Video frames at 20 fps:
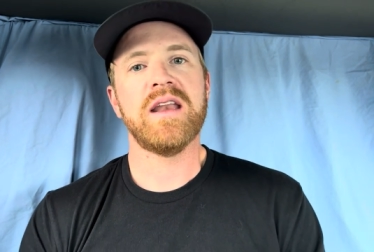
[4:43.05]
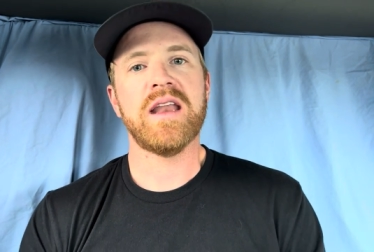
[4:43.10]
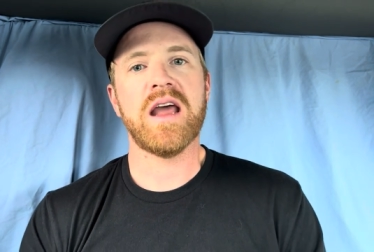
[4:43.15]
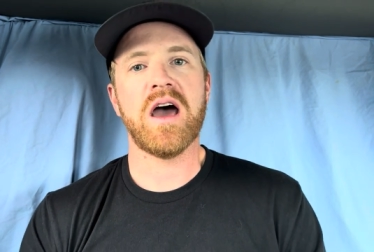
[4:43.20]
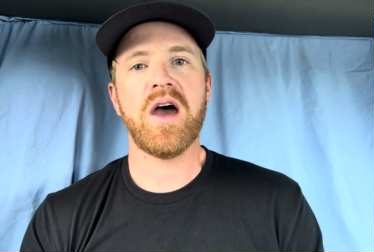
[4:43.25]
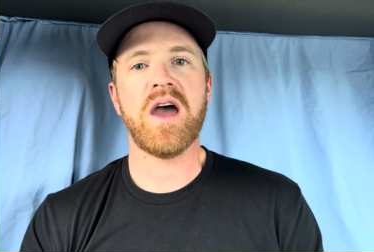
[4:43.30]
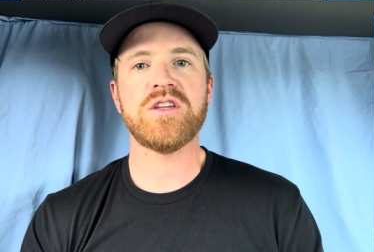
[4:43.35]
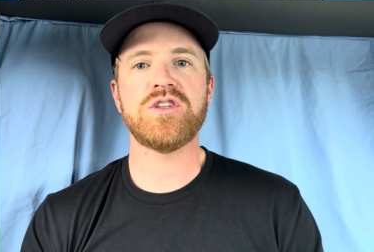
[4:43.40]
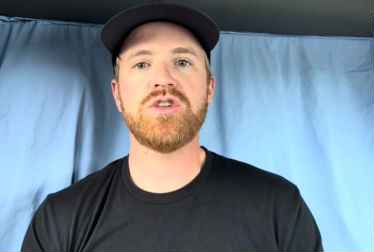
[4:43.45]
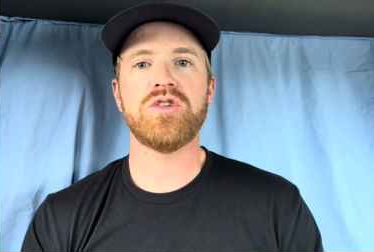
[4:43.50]

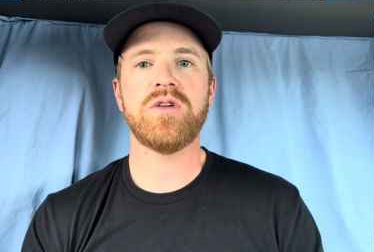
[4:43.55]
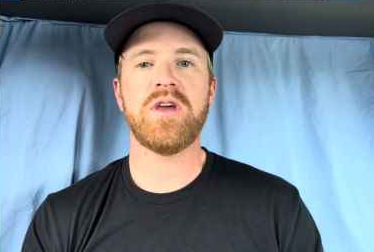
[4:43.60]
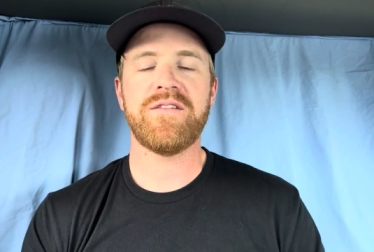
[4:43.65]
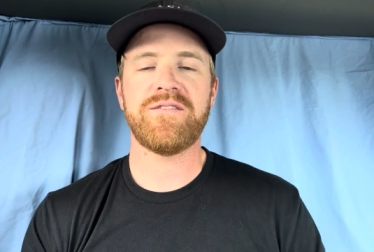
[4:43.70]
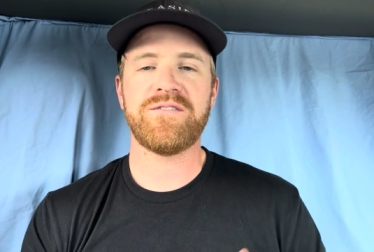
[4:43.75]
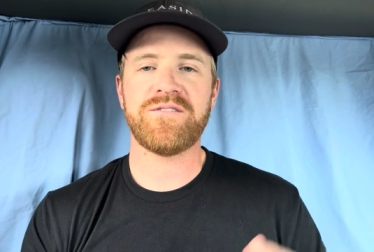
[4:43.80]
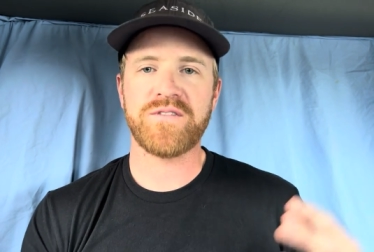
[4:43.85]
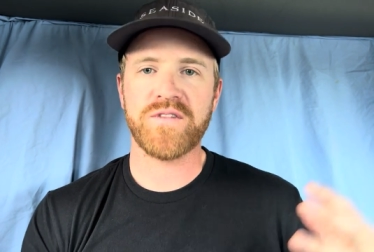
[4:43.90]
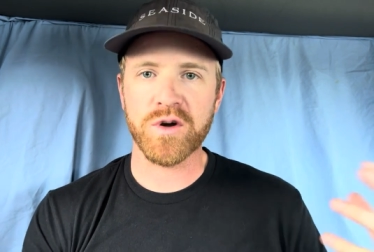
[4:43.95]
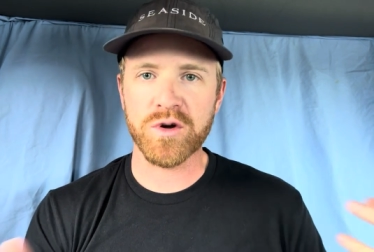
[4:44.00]
Now, as you
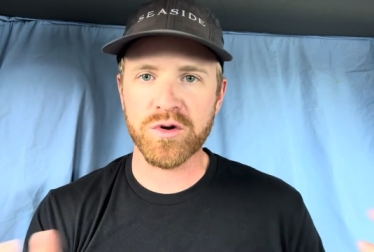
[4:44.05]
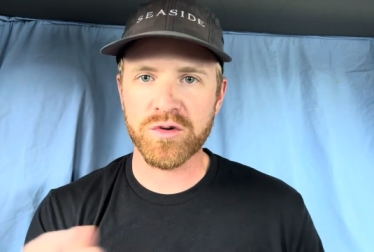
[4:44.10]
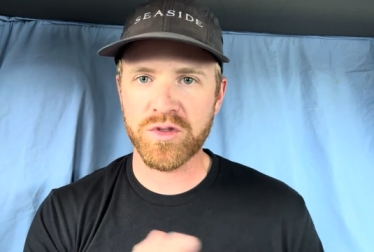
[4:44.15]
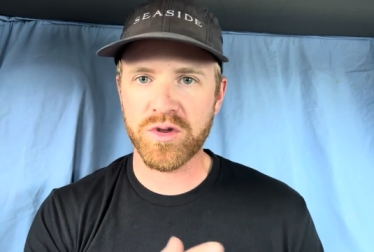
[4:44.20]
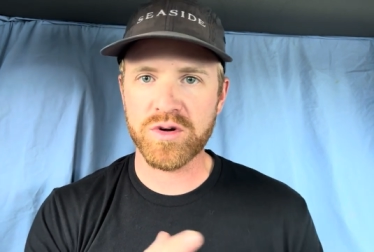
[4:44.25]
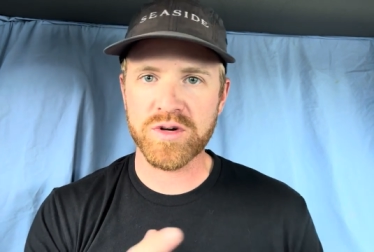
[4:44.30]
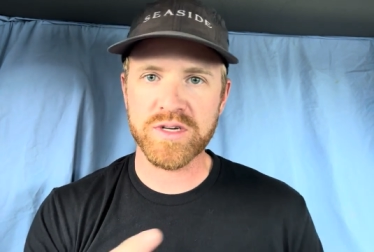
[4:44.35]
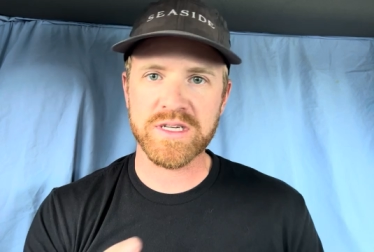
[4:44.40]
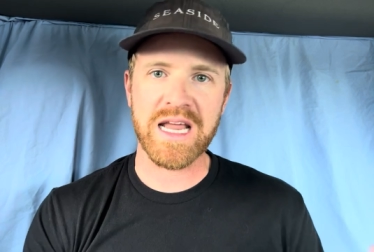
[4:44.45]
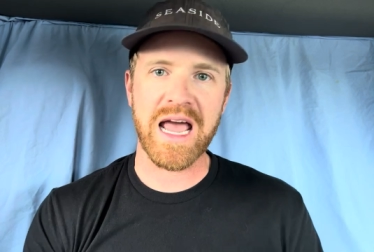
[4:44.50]
get
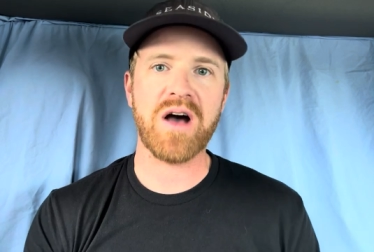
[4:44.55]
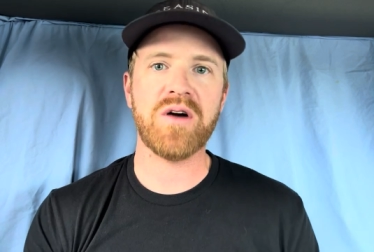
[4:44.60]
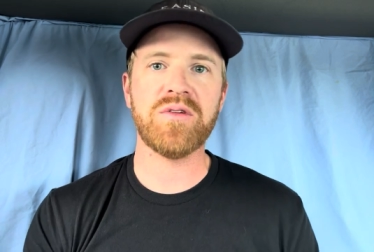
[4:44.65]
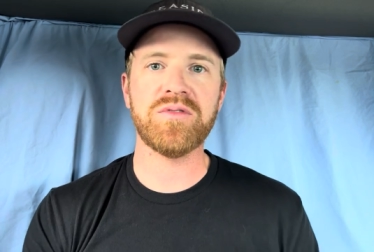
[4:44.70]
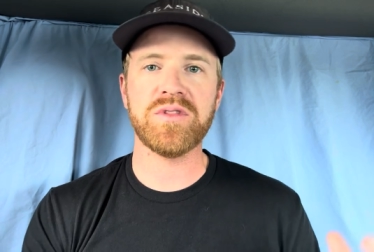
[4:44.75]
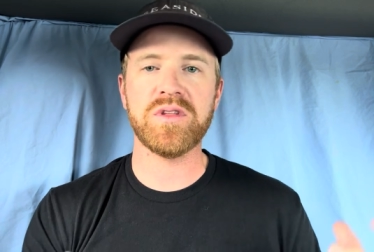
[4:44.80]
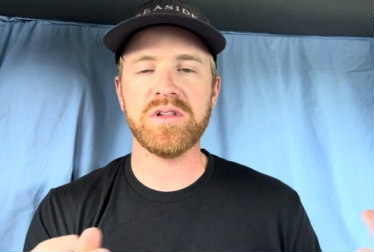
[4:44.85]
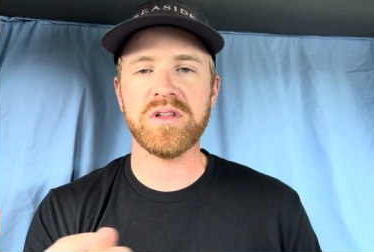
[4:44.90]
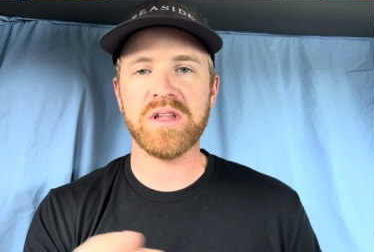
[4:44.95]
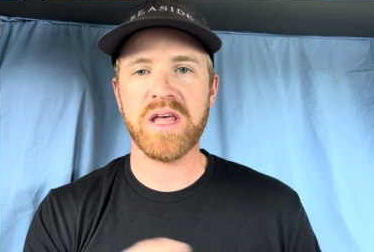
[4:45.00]
further
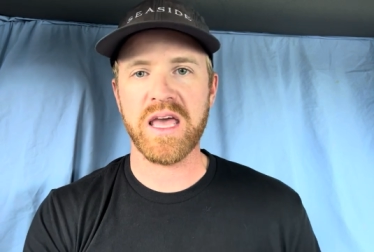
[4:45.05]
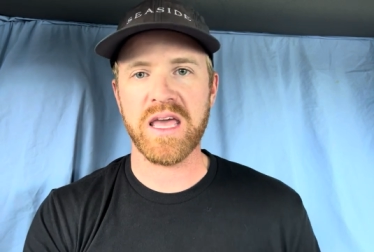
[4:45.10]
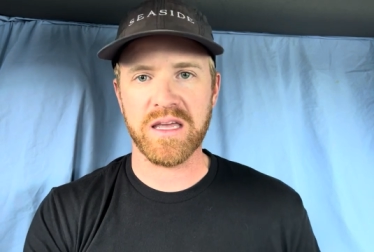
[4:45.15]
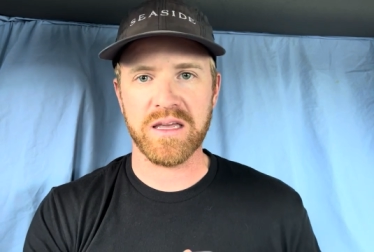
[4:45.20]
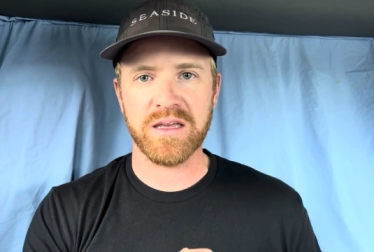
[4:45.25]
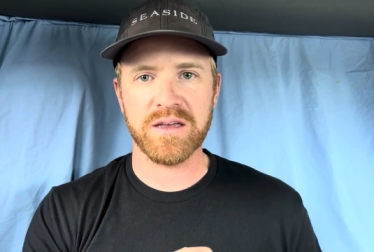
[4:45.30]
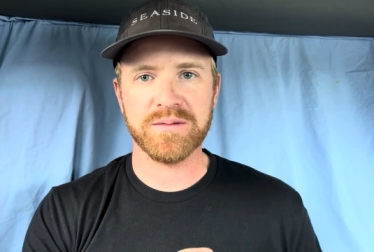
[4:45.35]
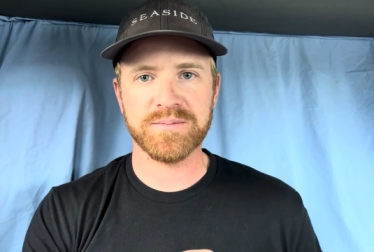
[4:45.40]
down the lake,